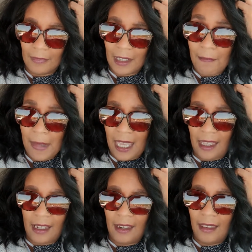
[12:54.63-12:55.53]

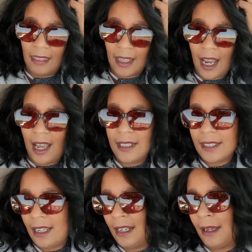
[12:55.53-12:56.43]
men that.
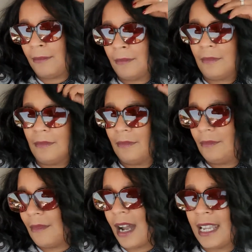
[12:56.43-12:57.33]
And
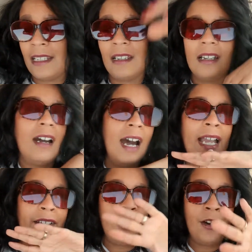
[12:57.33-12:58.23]

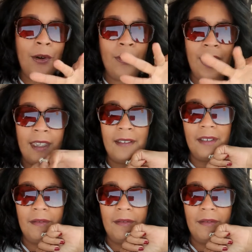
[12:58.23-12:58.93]
I know that